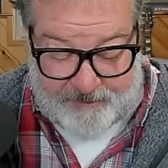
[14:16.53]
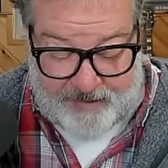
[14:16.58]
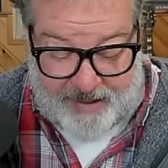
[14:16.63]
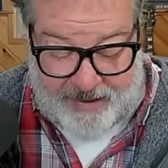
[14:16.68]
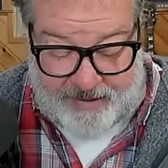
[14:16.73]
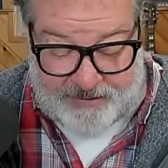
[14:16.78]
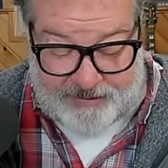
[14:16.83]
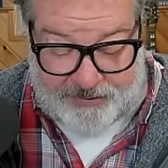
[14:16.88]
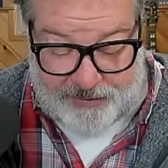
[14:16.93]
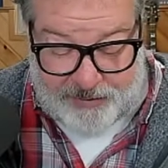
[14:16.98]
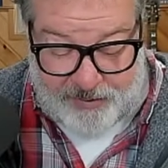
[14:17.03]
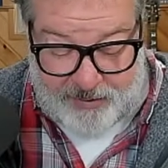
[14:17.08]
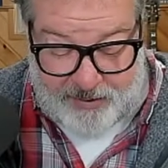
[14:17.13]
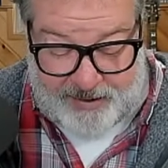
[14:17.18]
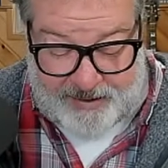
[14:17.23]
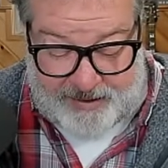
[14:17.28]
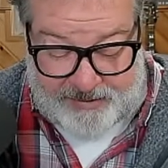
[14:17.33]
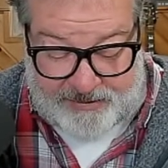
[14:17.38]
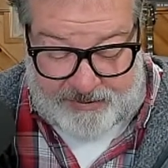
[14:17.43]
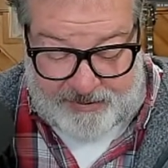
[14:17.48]

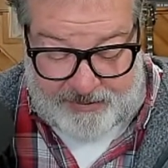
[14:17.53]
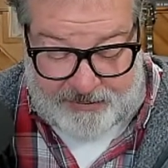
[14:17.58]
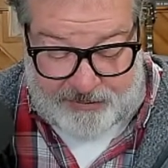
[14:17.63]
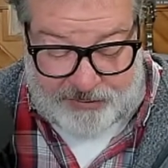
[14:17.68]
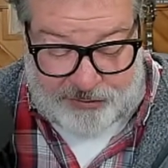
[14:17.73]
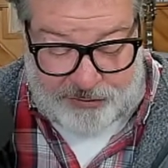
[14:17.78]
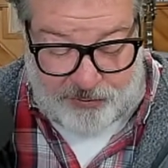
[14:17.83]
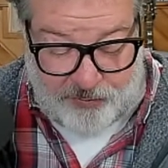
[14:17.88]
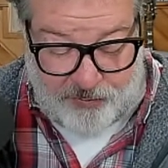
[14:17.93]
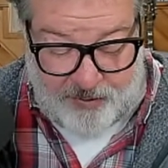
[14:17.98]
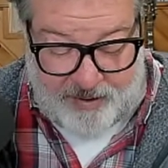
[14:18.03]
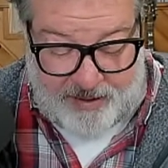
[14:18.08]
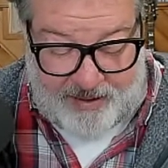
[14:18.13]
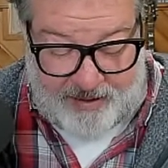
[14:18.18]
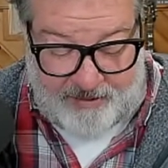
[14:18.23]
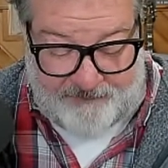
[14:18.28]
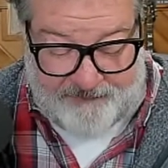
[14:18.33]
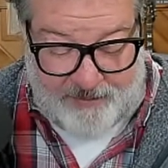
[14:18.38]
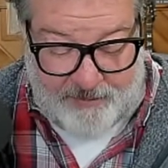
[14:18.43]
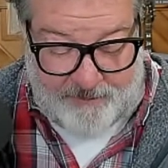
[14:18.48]
Enter into the joy
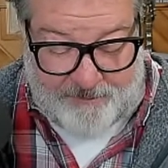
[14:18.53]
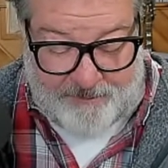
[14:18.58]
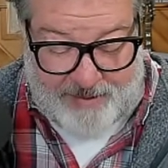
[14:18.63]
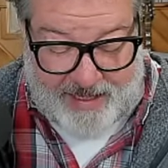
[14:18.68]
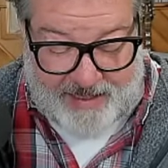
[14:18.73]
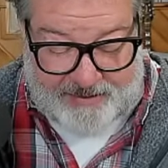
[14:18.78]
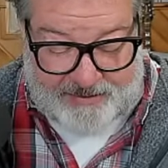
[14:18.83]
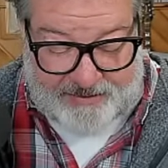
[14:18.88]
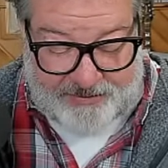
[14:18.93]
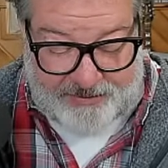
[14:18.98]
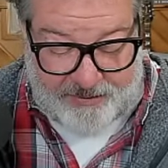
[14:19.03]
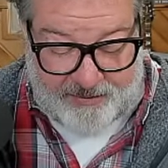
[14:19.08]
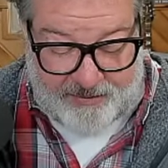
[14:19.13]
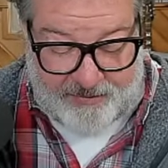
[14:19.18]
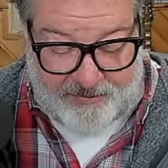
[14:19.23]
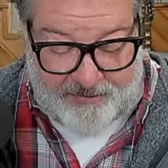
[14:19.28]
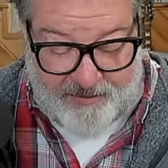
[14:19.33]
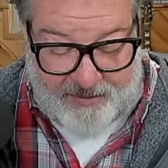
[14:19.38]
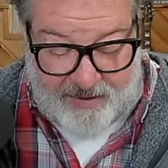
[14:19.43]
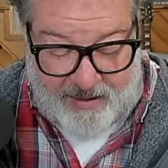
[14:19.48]
of your master.
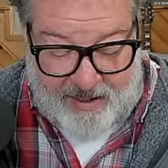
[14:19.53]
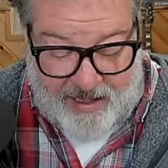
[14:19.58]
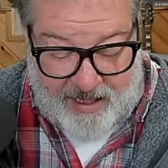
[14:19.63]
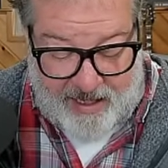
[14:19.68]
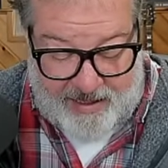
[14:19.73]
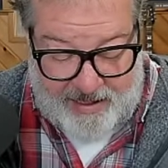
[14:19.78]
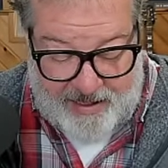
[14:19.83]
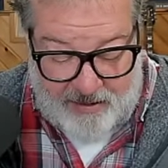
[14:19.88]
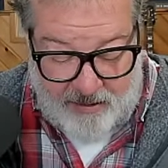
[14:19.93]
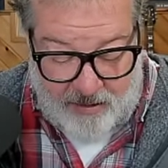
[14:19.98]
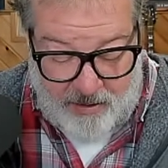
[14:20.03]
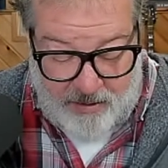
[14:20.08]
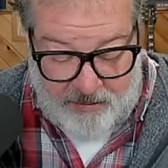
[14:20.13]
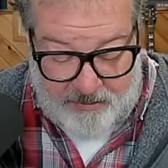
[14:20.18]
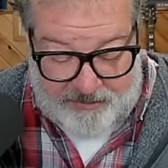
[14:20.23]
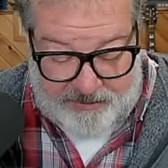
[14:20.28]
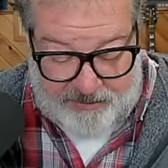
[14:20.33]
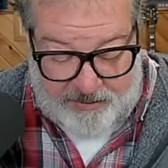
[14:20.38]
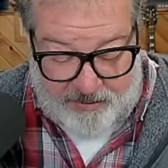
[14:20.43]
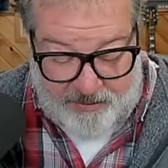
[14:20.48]
And he
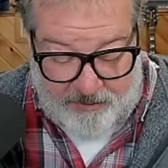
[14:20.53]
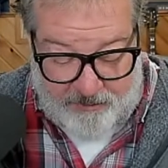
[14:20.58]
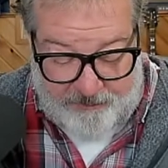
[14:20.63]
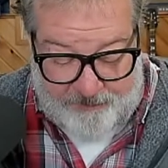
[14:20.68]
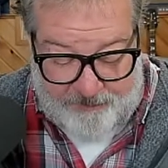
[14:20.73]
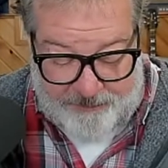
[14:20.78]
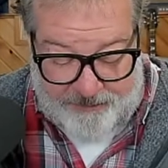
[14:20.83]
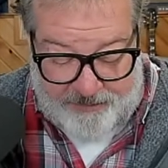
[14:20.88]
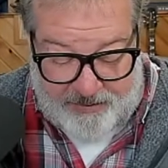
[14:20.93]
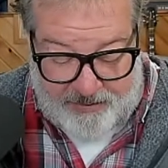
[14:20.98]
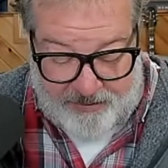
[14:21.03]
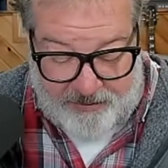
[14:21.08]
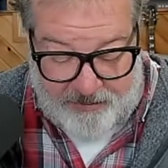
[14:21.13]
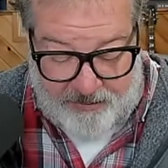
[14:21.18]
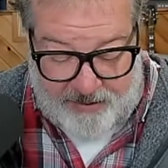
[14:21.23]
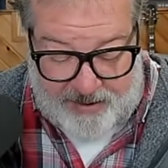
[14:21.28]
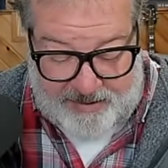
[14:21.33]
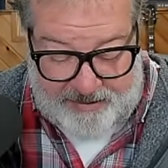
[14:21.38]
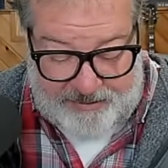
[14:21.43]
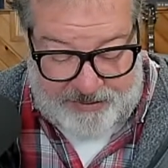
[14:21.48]
also,
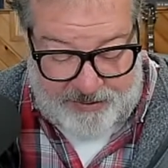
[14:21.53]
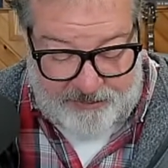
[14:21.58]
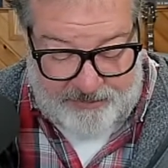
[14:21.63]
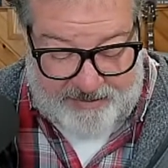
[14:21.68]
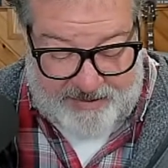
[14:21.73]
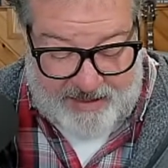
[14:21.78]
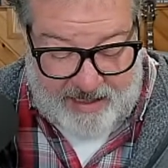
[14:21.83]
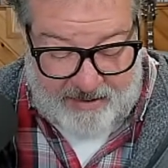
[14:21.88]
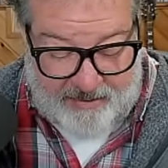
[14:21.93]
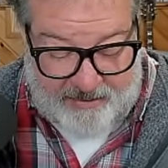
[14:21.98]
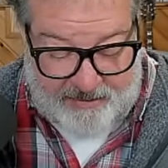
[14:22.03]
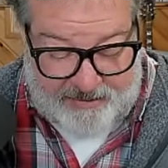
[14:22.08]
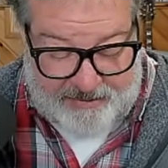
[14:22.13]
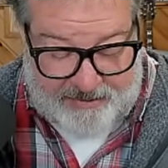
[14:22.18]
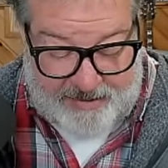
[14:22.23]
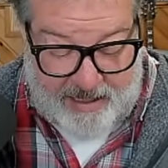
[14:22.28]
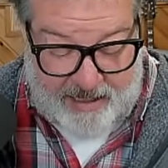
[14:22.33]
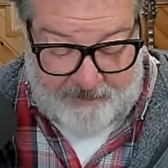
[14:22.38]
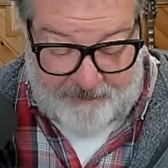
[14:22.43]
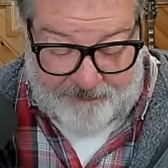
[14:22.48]
who had 2
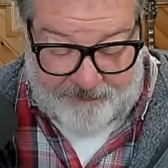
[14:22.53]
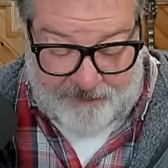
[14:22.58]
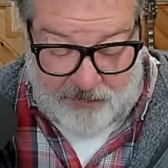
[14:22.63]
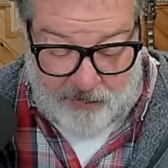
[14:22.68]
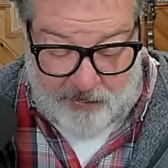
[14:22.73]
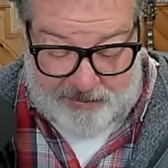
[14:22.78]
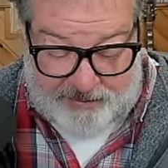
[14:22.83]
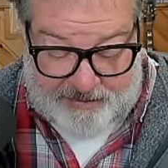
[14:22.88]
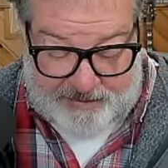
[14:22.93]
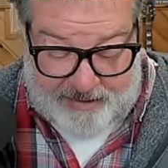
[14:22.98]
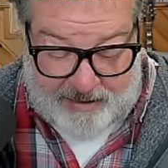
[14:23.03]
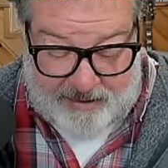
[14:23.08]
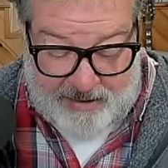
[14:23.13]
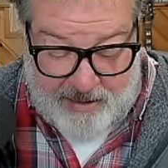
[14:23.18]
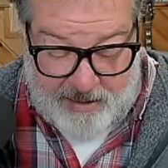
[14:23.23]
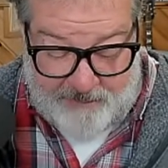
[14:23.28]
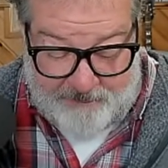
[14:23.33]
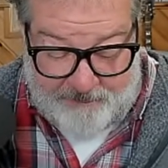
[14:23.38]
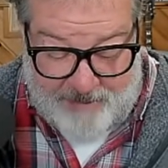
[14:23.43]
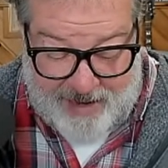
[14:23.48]
talents, came forward, saying,
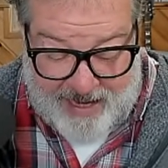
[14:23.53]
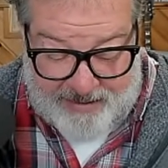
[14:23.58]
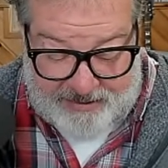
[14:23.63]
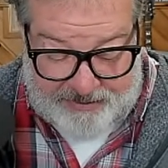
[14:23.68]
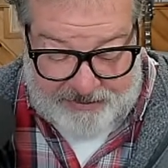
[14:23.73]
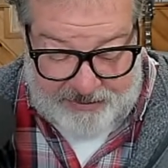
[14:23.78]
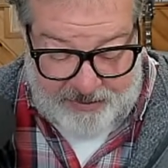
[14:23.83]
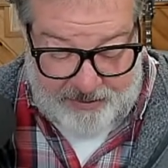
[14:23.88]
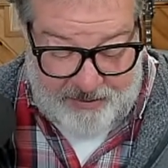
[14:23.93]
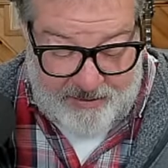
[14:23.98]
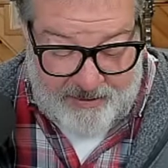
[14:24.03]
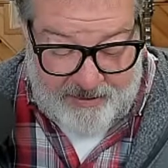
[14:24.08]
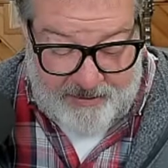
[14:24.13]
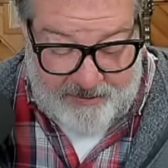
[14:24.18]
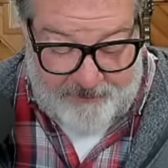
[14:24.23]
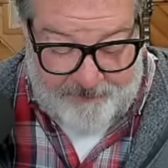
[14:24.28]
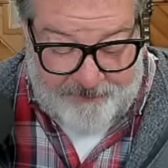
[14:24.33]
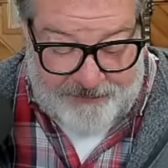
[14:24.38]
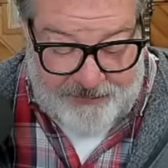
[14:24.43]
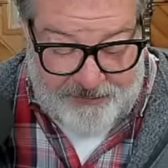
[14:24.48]
Master,
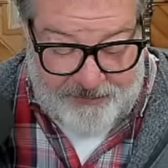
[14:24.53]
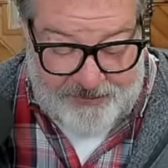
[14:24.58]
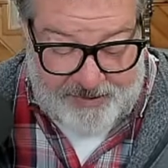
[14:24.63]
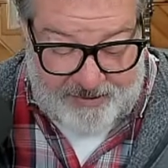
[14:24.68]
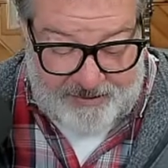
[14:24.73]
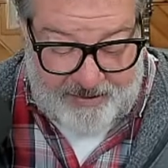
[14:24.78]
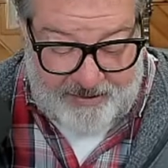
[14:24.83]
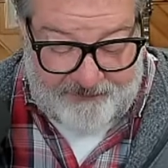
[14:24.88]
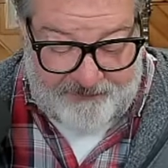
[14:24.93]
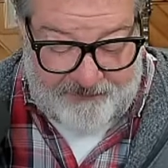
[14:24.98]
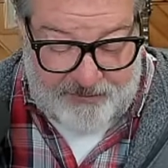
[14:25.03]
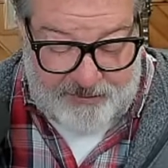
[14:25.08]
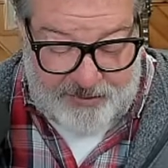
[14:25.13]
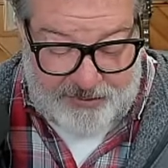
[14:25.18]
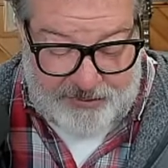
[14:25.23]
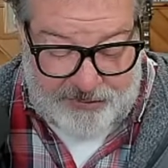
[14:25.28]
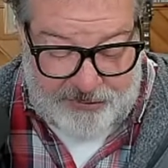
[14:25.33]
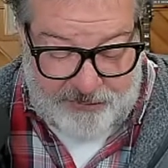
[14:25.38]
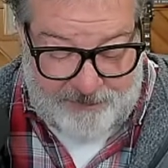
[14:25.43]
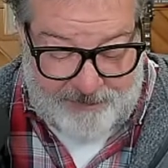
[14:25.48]
you
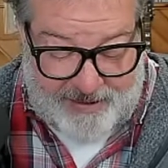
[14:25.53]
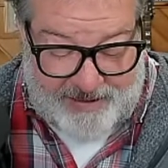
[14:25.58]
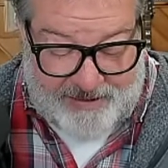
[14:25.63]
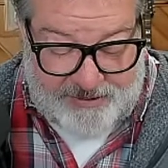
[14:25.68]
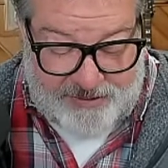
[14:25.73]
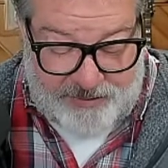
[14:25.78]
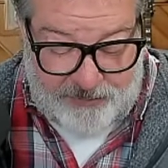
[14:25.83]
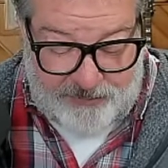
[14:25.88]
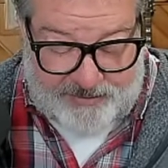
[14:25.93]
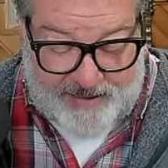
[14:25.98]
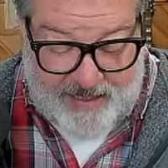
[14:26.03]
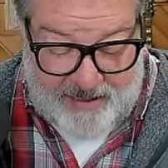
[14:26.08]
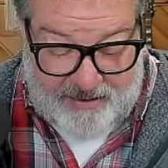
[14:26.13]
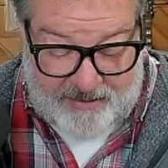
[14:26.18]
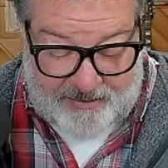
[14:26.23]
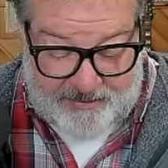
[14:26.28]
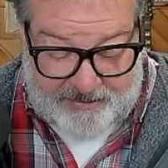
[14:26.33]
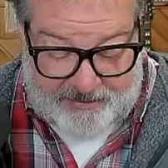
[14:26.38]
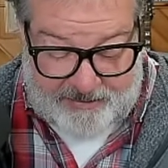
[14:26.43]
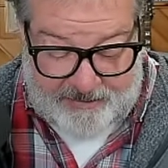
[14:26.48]
delivered to me 2
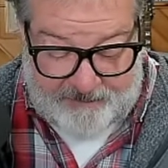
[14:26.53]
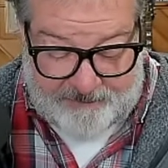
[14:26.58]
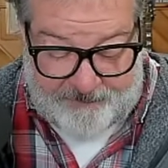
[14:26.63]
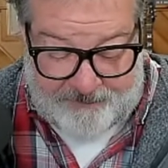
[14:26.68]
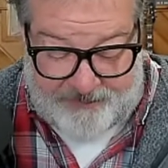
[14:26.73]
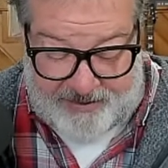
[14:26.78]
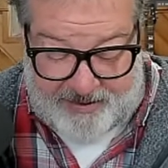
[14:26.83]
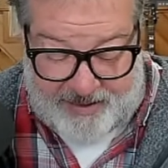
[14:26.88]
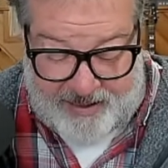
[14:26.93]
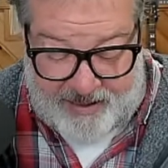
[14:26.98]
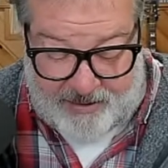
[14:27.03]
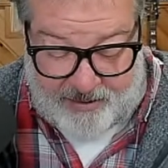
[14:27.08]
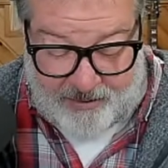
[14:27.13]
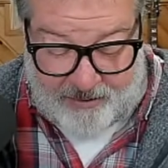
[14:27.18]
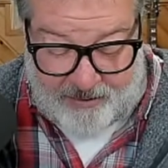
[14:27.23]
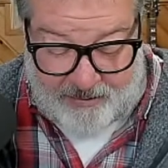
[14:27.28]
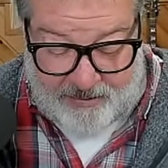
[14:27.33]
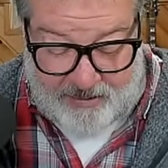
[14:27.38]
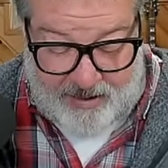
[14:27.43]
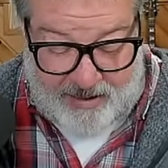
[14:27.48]
talents.
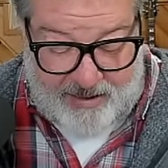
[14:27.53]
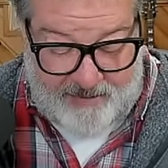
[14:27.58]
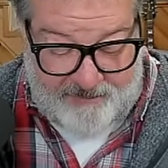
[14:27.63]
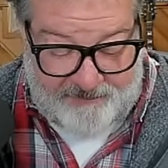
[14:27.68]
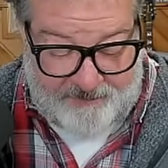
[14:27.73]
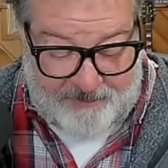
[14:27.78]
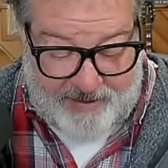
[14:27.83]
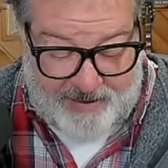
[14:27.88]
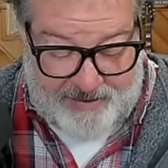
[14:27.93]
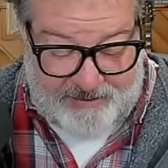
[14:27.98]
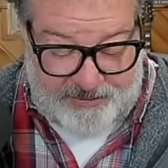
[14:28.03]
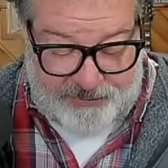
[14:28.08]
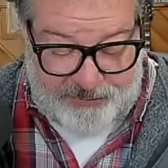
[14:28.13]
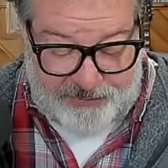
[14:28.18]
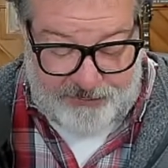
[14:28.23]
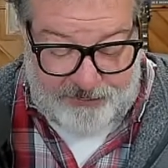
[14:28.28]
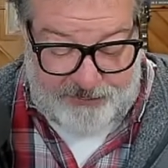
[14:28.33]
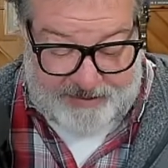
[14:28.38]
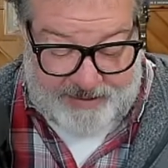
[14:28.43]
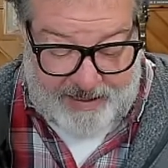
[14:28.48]
Here, I have made
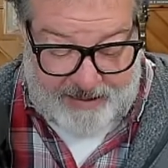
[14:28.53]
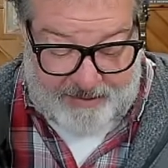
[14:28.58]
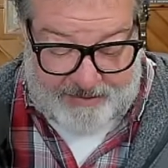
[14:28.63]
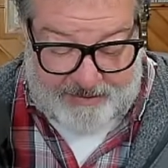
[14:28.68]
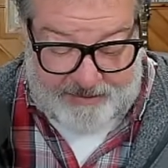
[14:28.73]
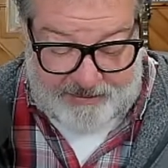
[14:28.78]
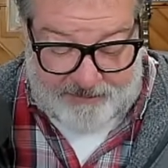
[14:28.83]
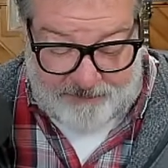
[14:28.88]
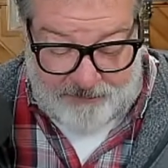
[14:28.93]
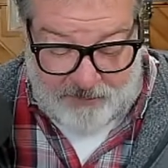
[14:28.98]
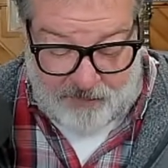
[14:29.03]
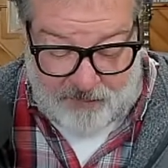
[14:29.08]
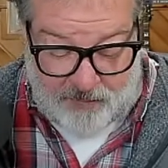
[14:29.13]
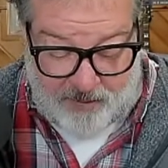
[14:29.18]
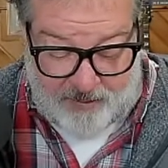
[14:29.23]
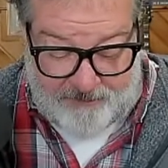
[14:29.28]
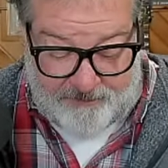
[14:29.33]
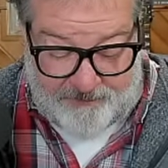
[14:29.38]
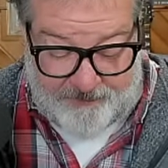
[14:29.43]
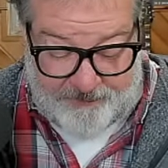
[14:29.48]
2 talents
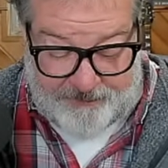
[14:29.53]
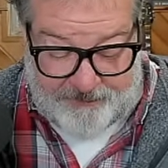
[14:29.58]
more.